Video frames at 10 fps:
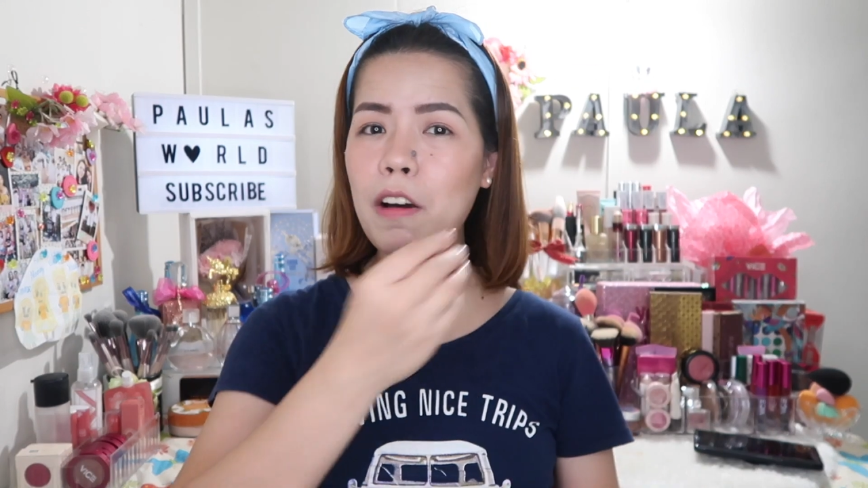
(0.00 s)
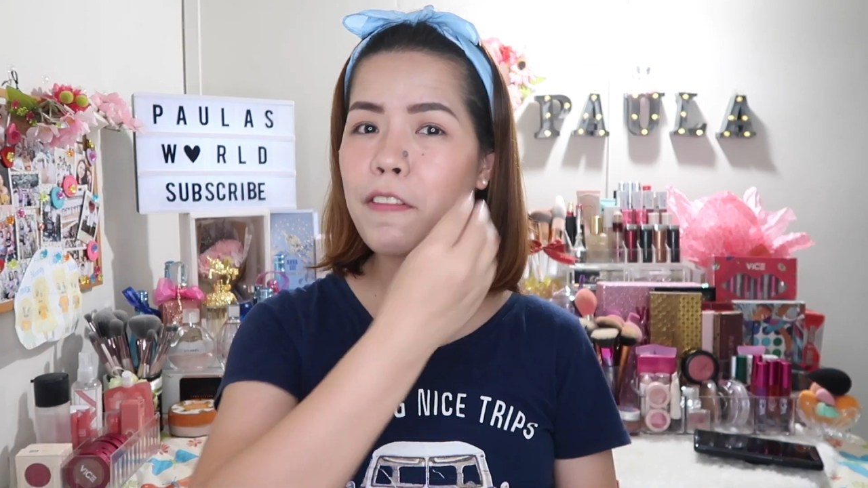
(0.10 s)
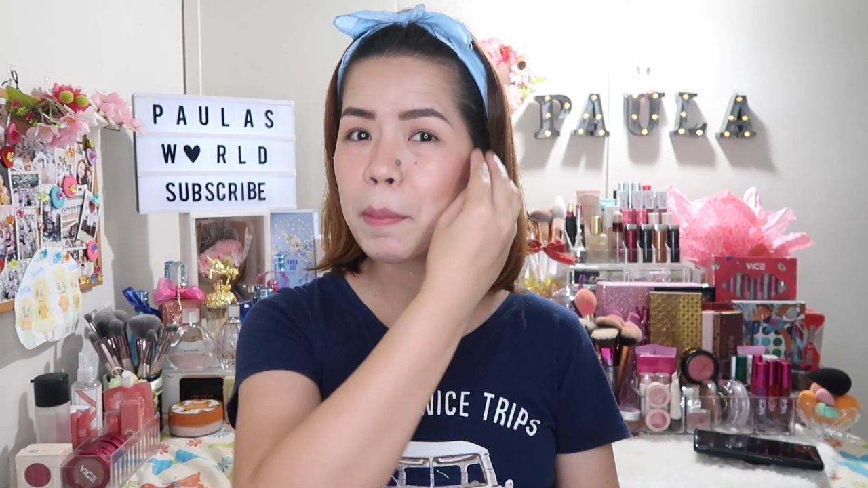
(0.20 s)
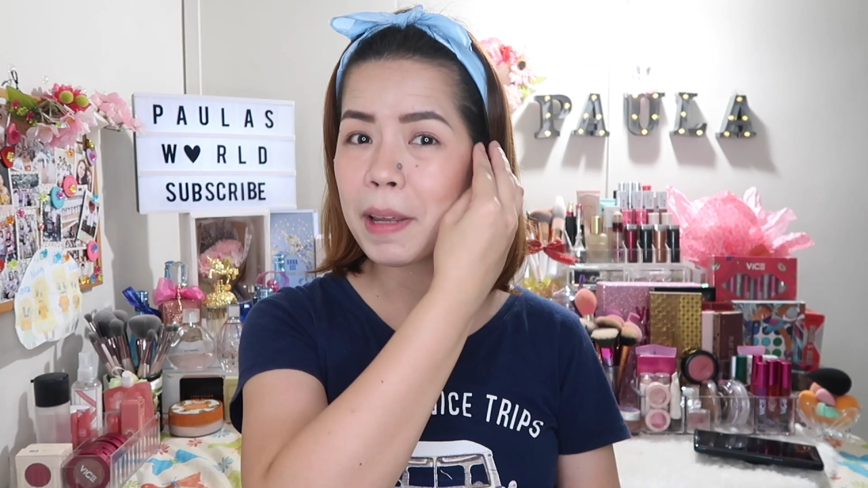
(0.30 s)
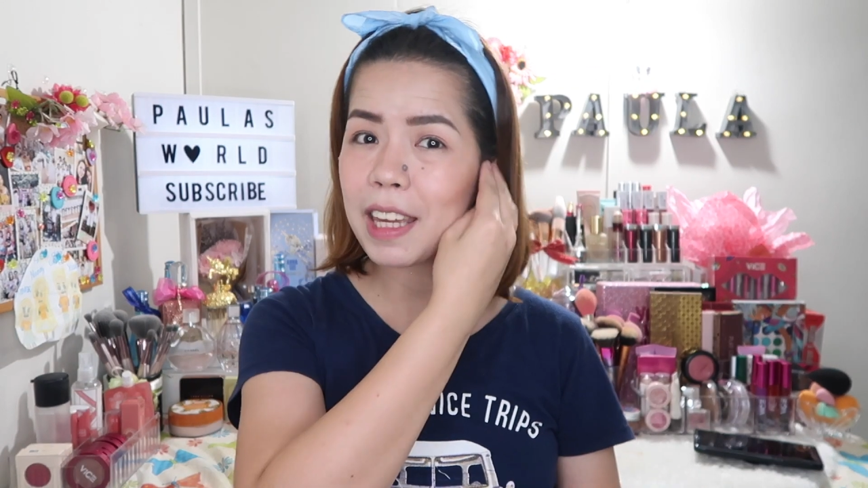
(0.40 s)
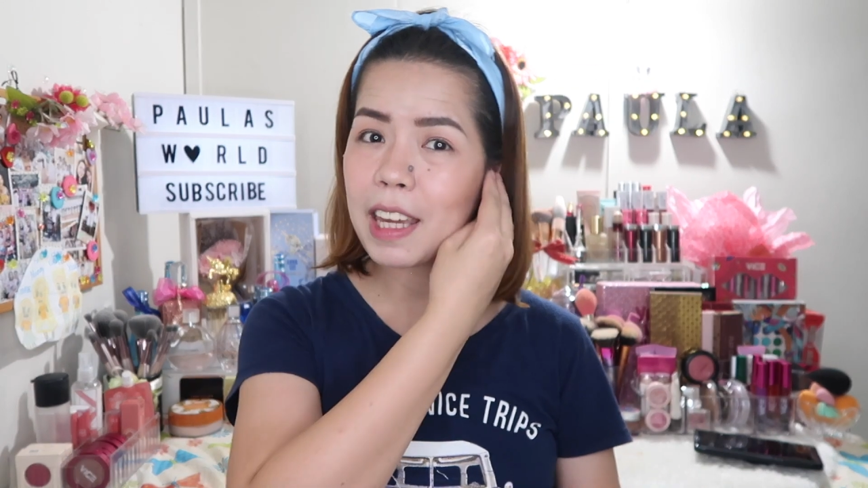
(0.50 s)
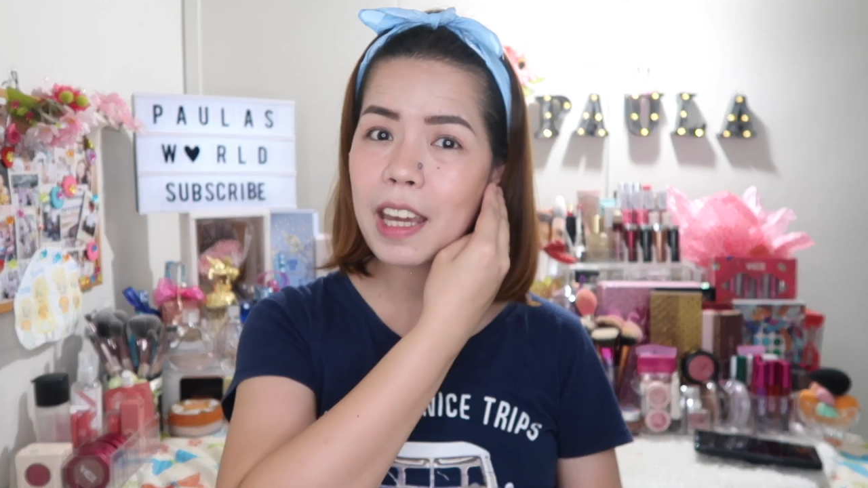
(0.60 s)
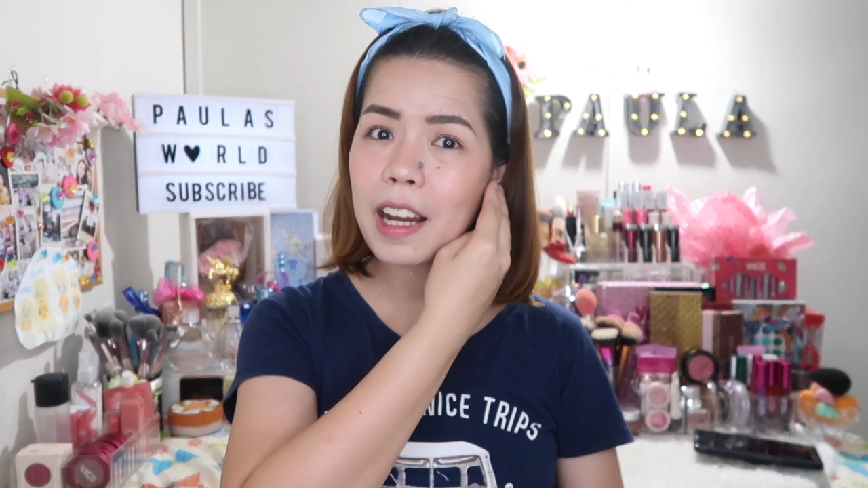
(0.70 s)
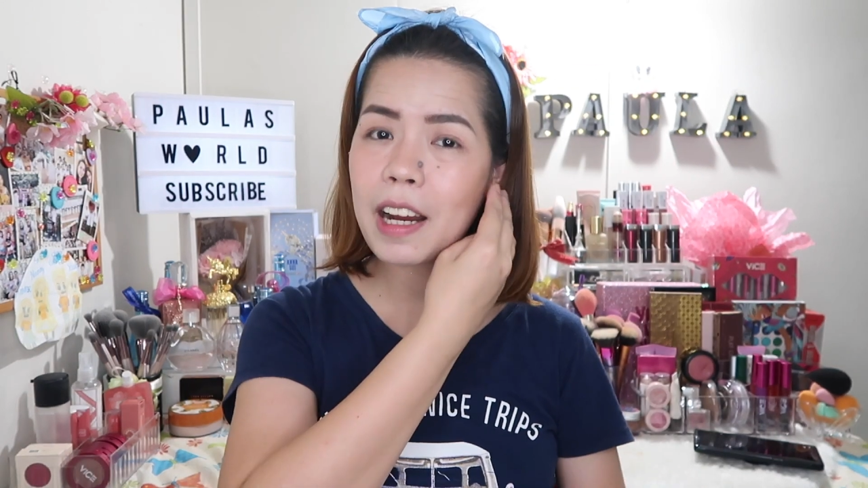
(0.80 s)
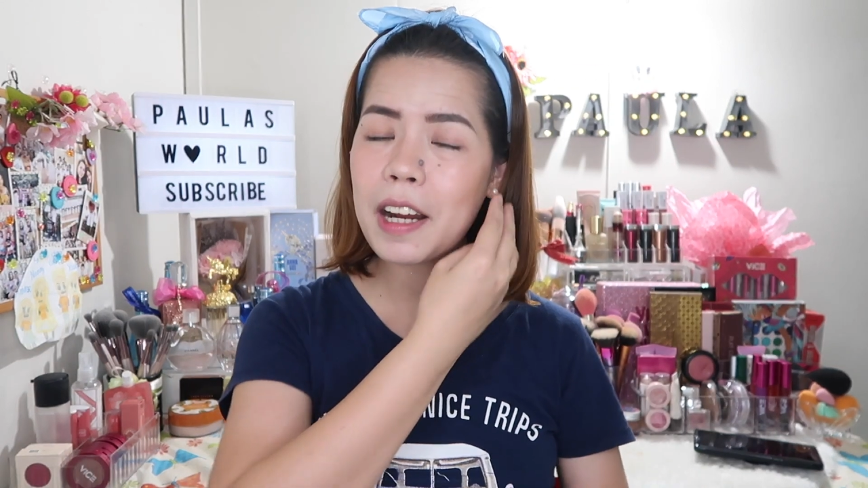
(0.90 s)
over my
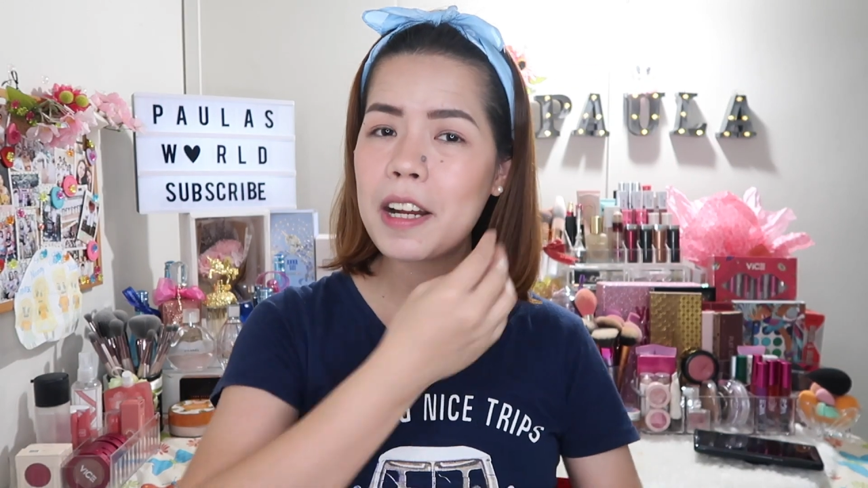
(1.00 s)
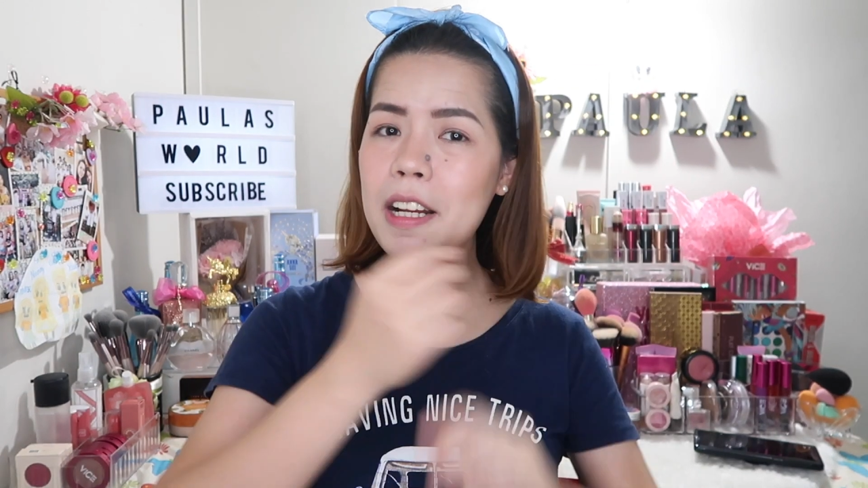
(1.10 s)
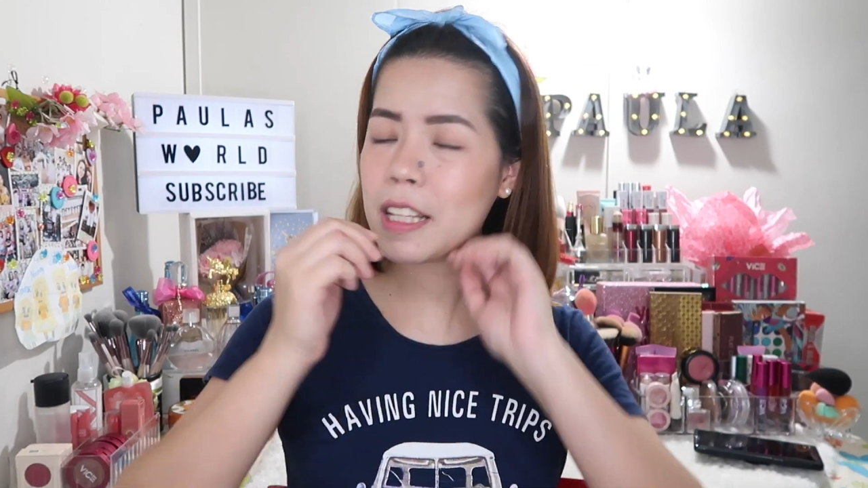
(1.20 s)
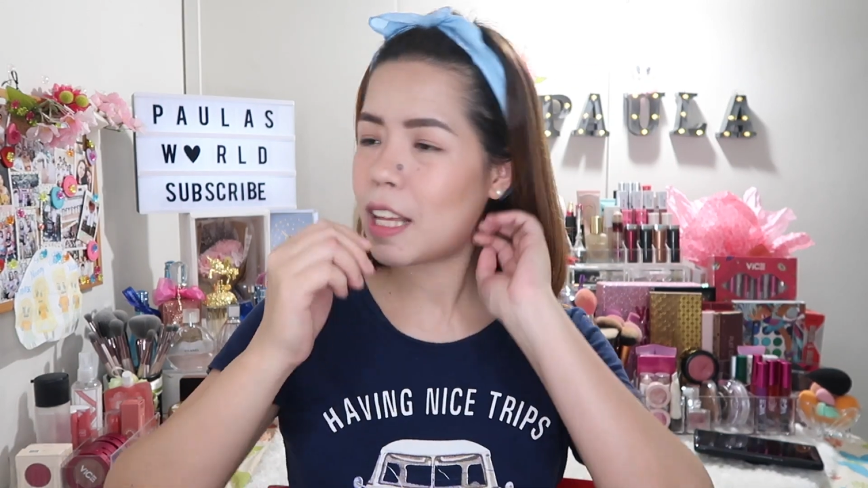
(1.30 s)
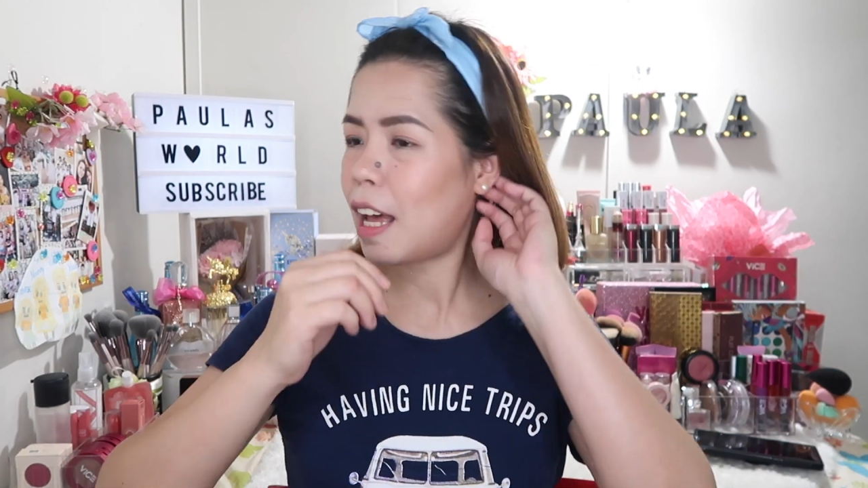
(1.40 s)
ears,